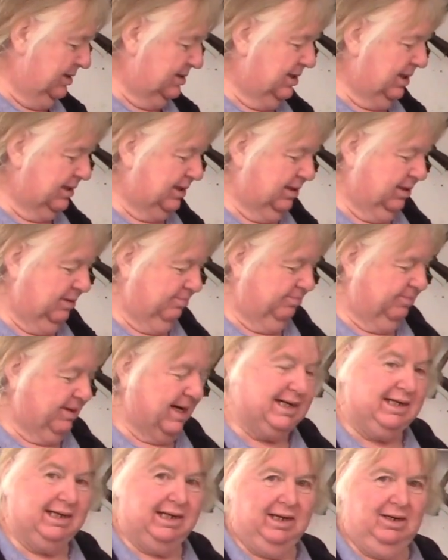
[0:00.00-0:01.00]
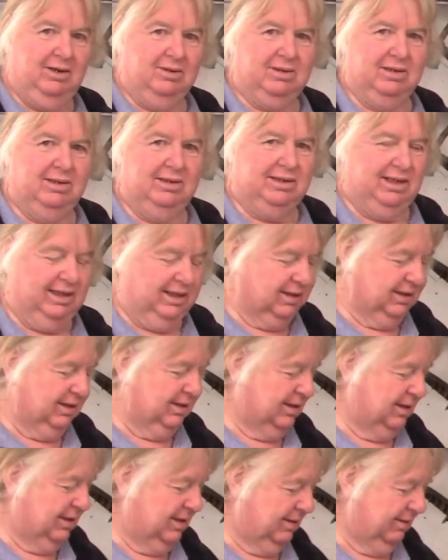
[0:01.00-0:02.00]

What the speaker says: It's like a buckety looking thing